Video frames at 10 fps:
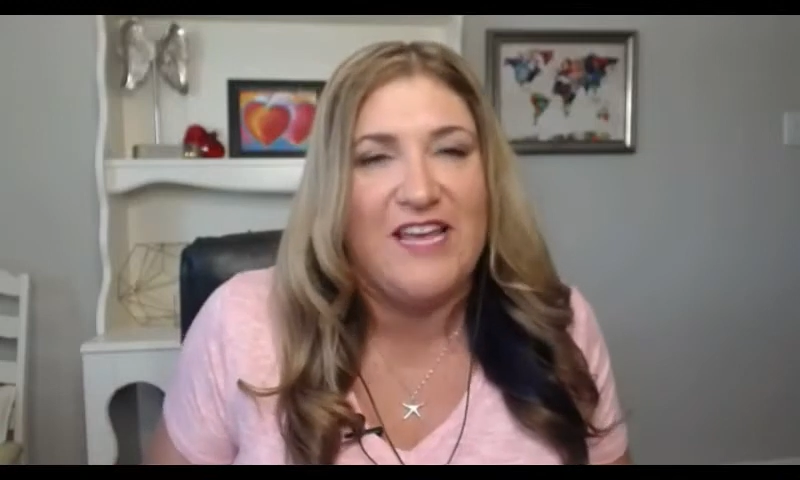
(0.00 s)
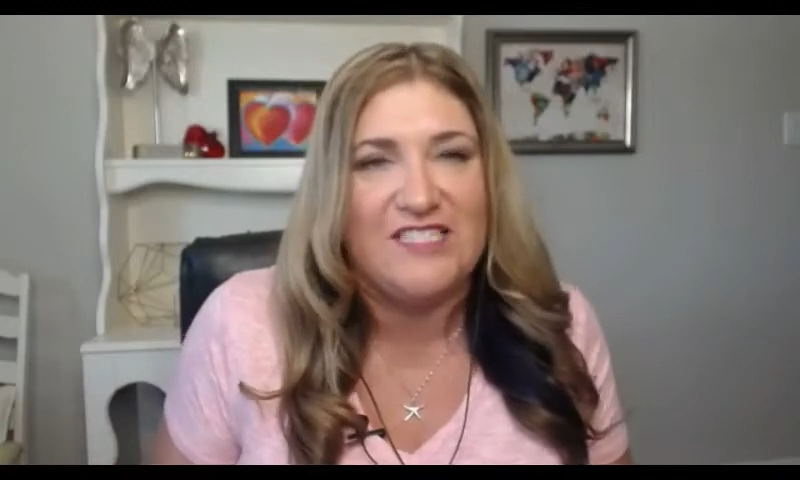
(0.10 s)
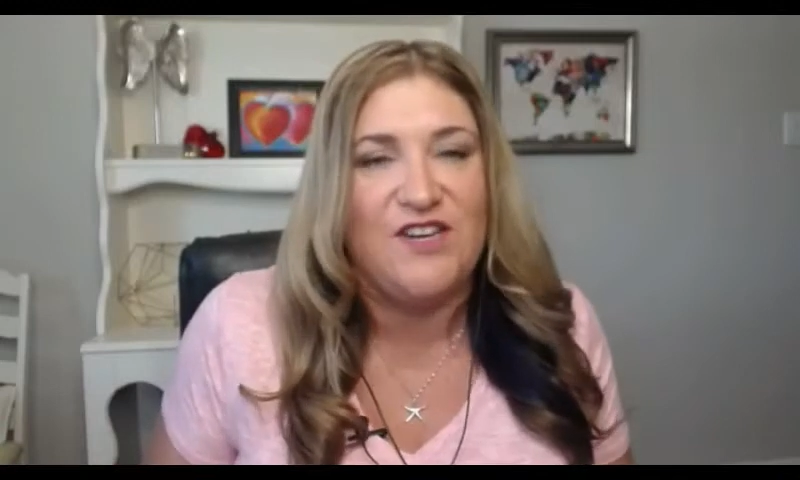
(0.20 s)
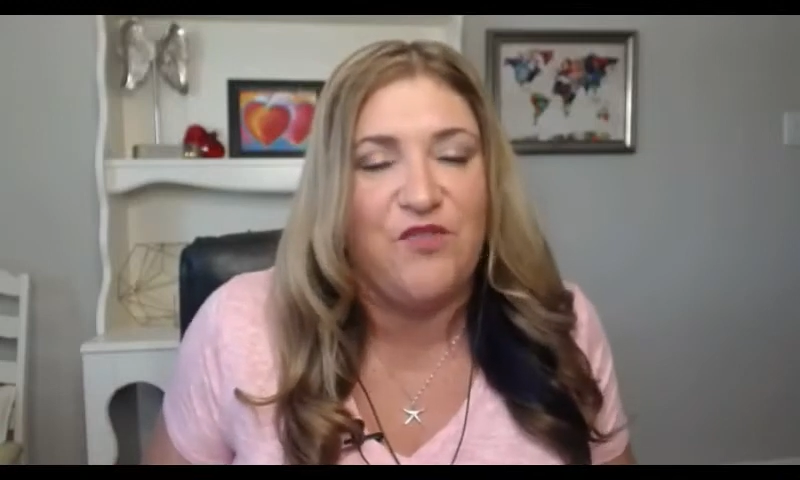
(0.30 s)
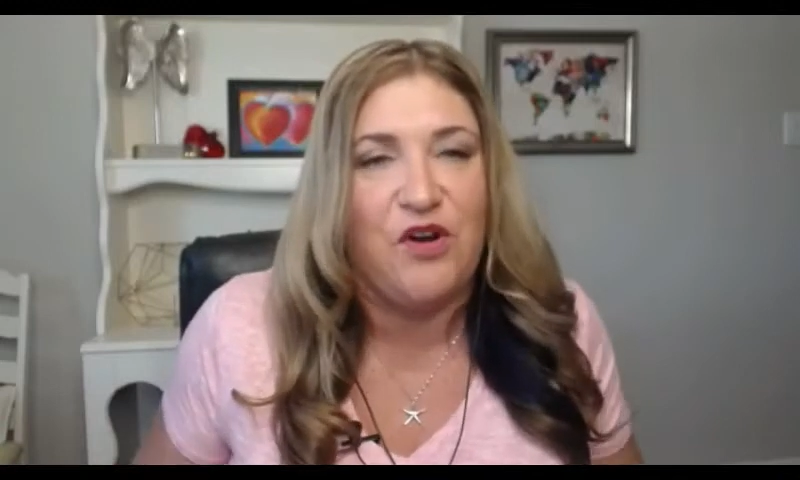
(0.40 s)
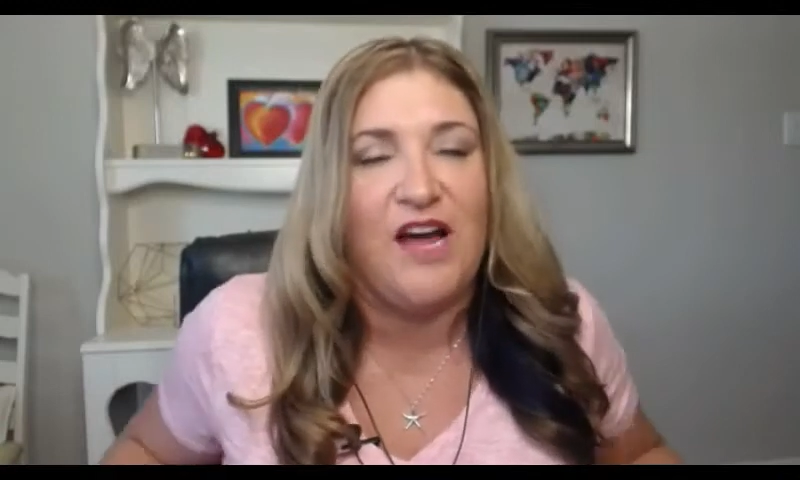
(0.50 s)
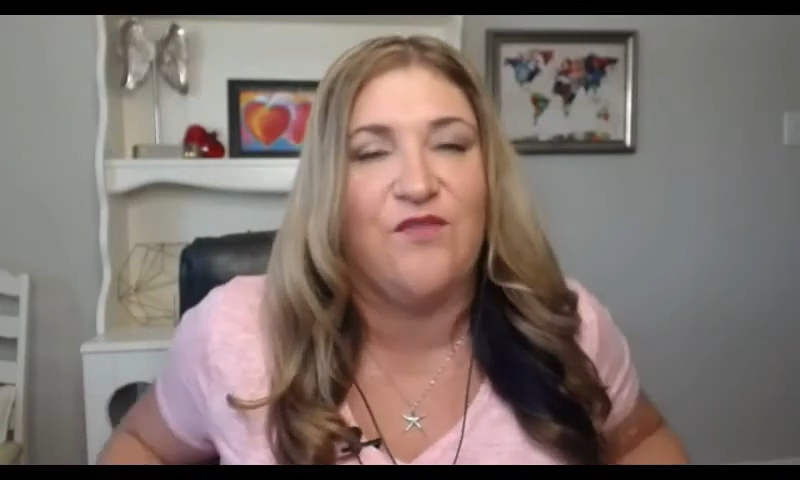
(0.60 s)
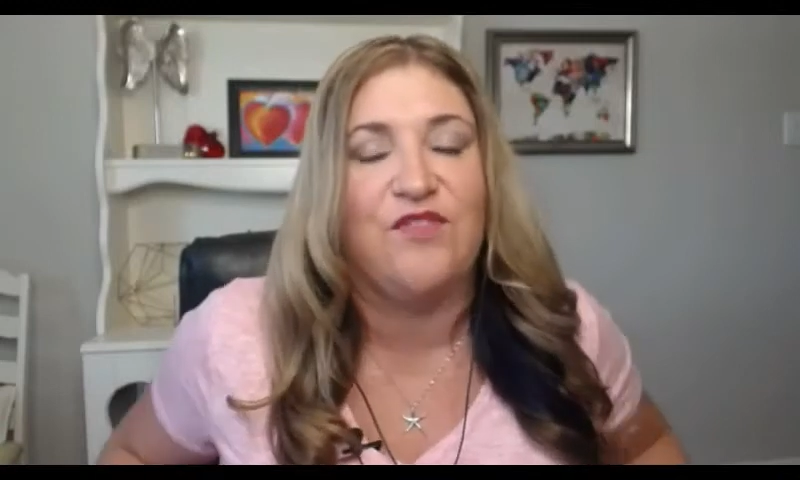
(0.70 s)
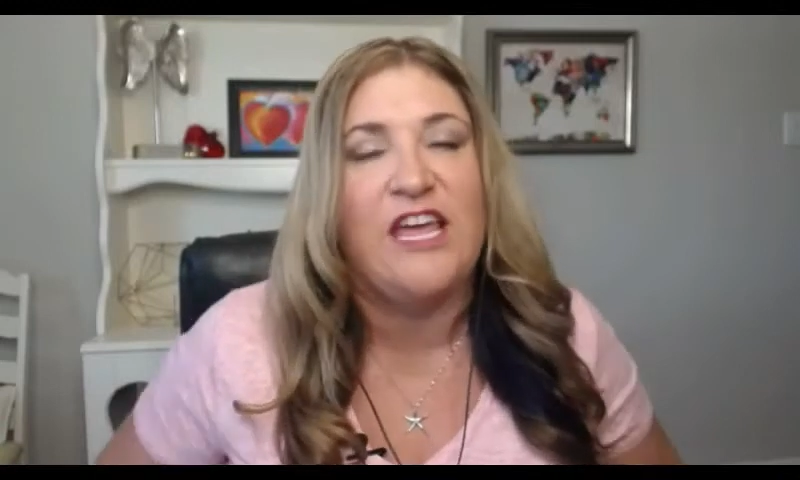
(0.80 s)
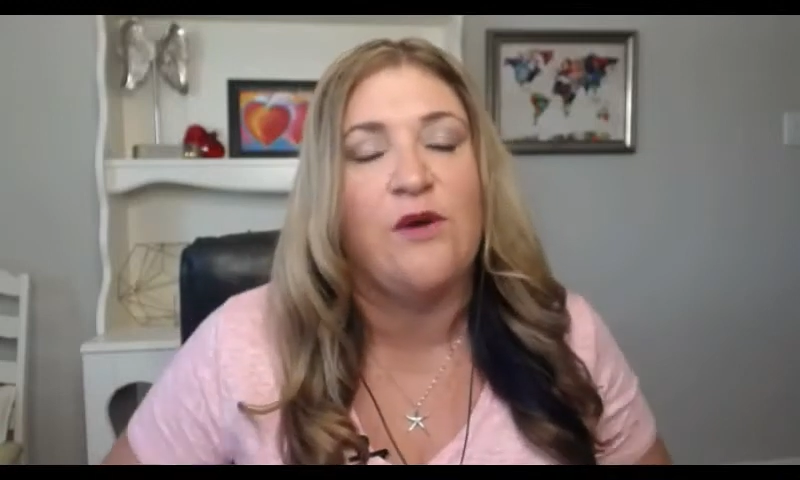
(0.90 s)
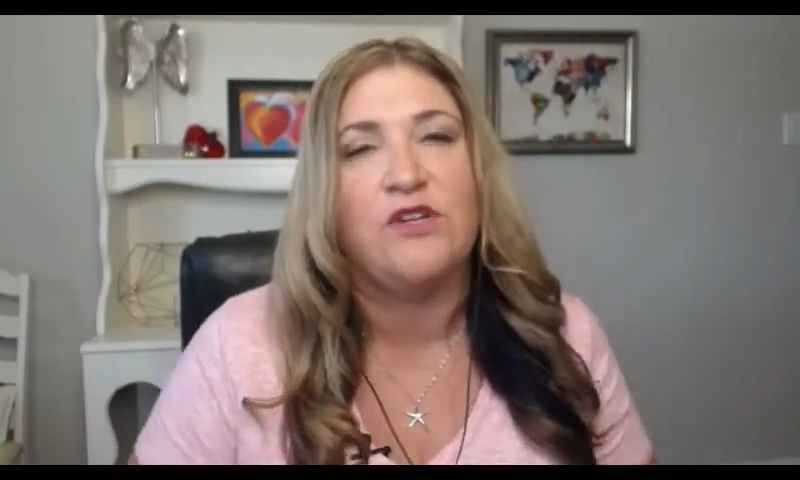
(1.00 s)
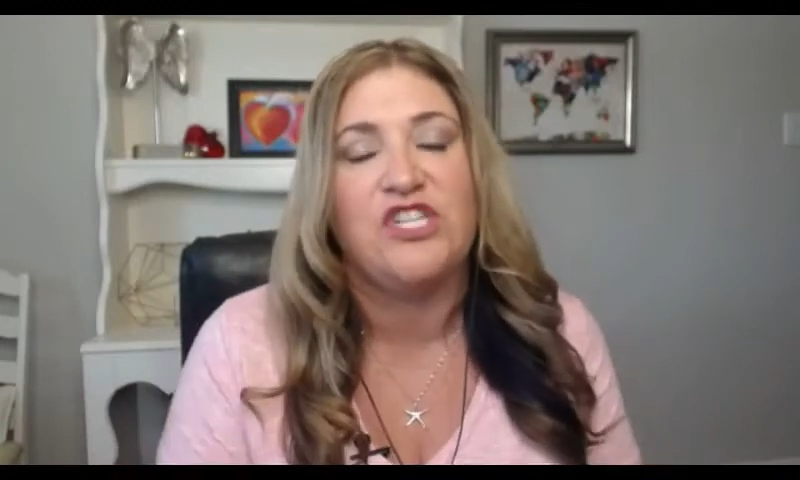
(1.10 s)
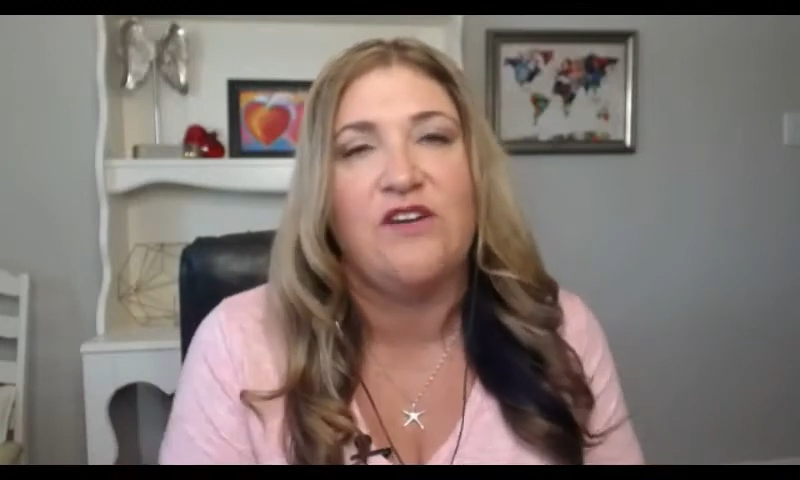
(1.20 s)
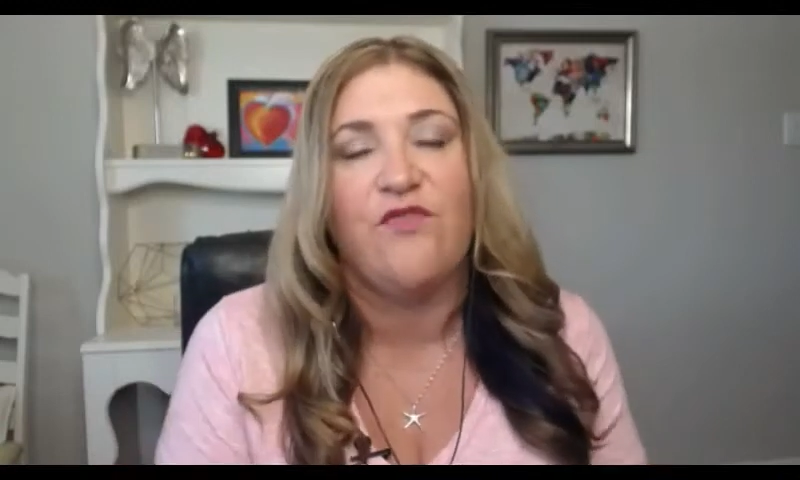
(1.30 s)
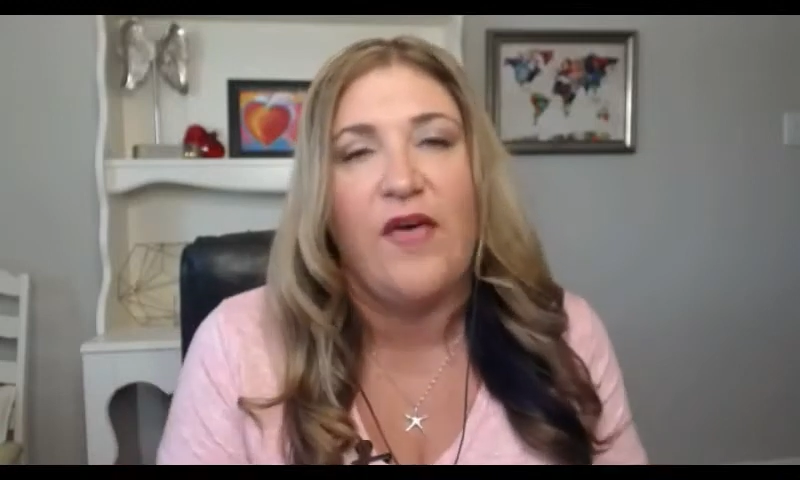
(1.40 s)
has a different kind of
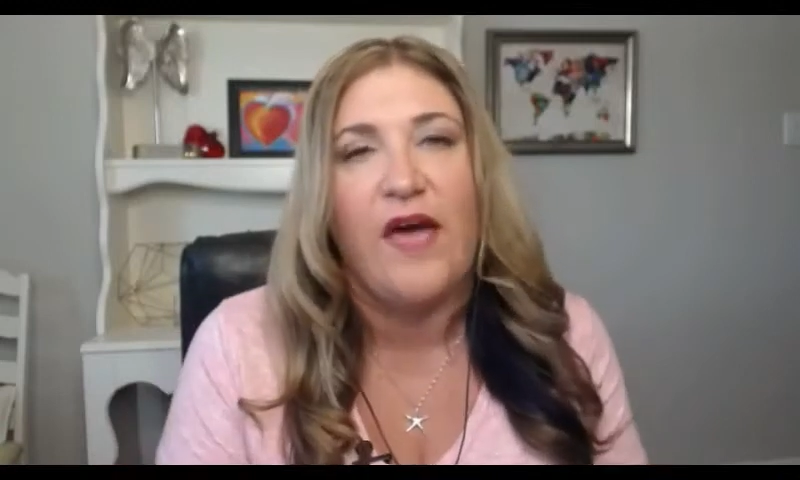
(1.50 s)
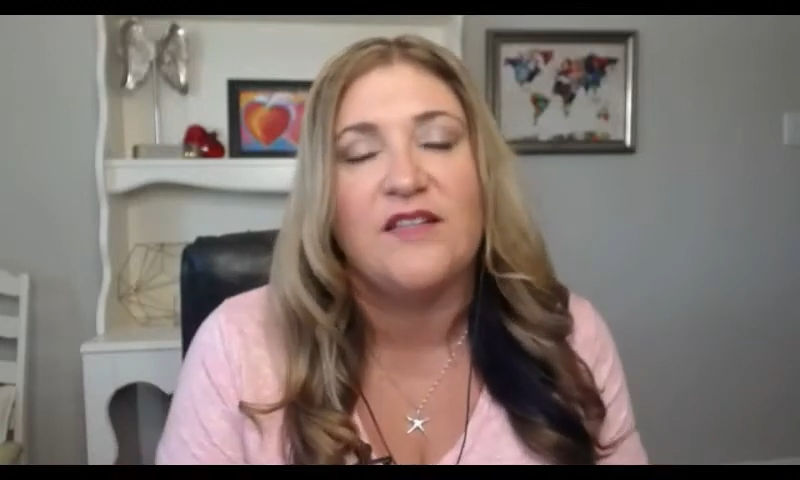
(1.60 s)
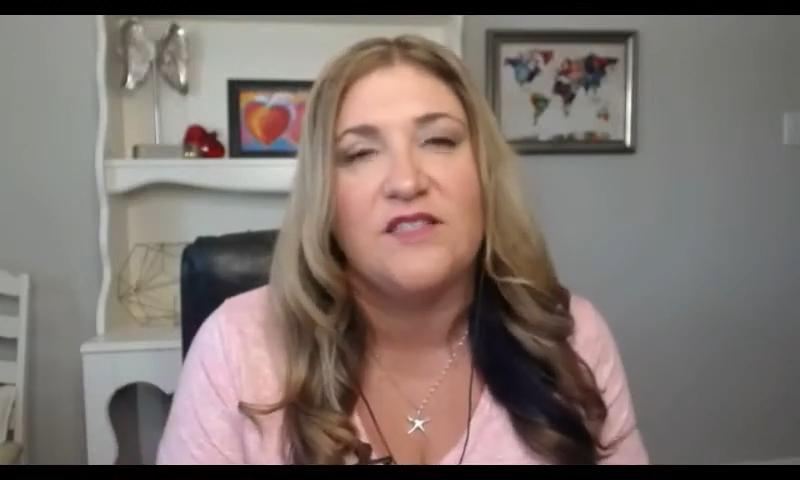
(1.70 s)
languaging for that.